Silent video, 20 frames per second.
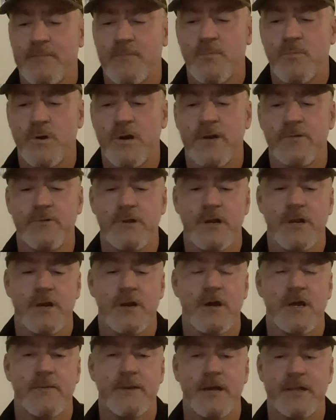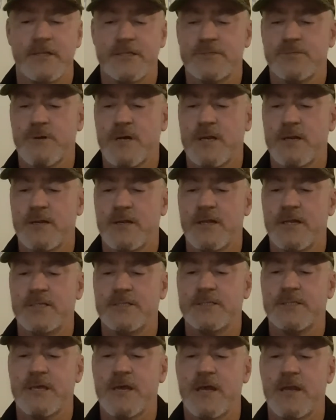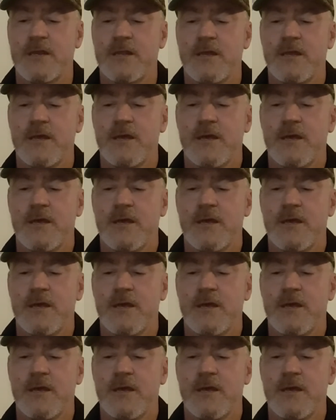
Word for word: What I really like about this one is that